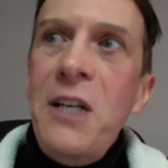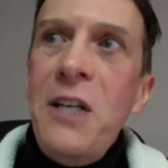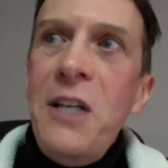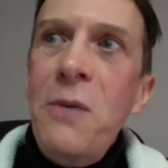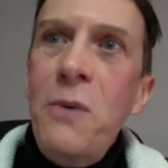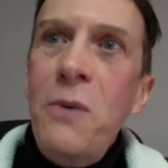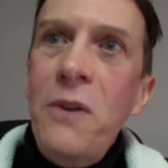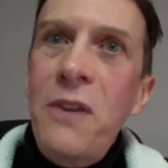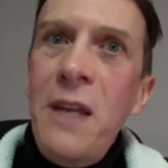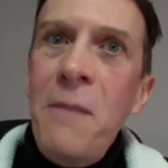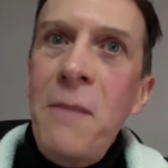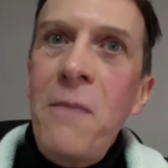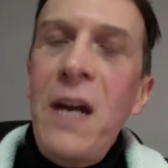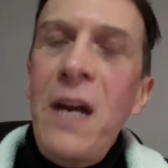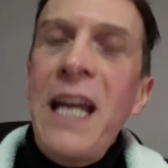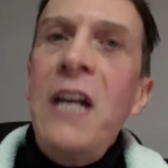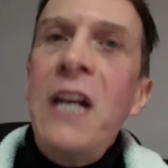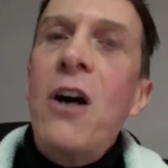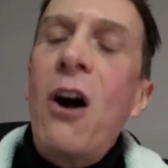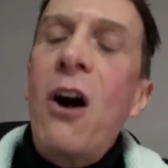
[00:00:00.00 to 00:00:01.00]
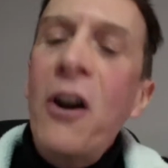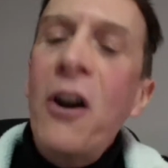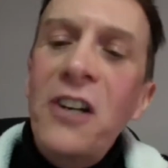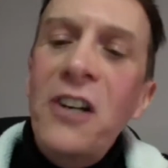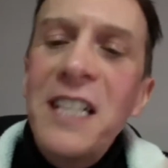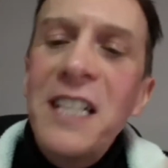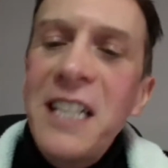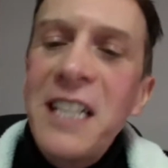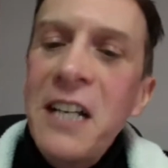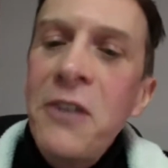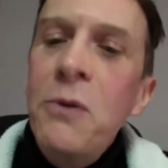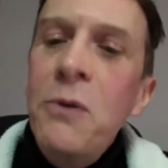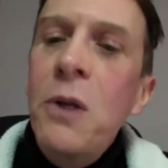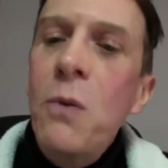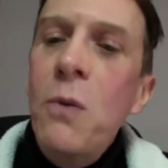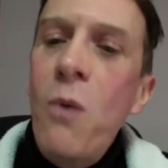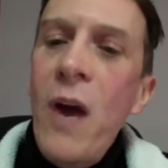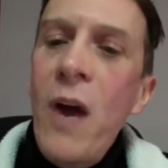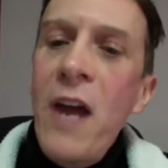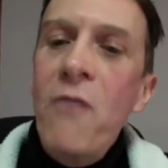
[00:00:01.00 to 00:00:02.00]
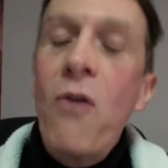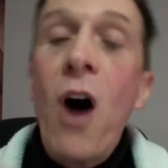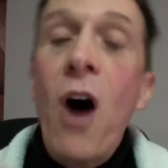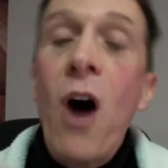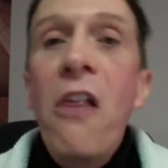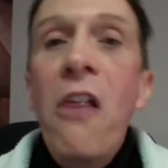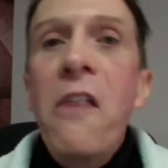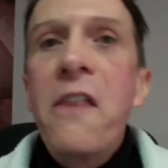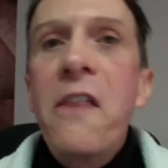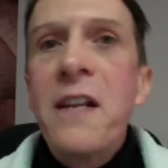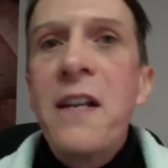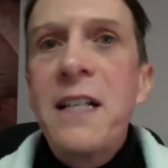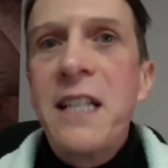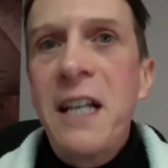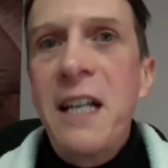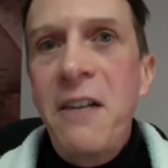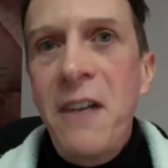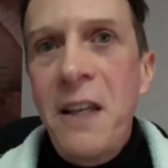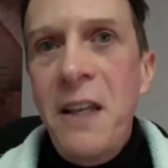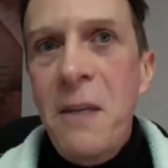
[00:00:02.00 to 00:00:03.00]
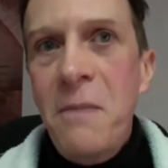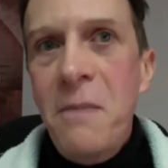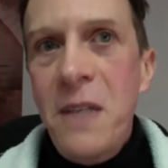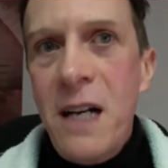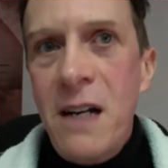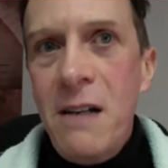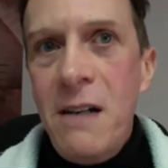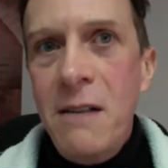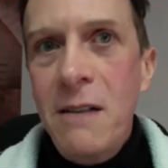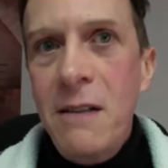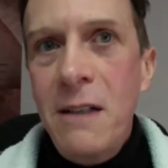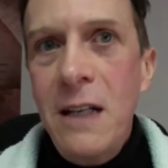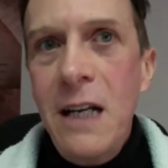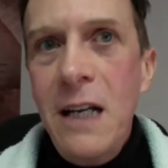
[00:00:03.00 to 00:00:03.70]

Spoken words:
with them on a continual way rather than tearing them down,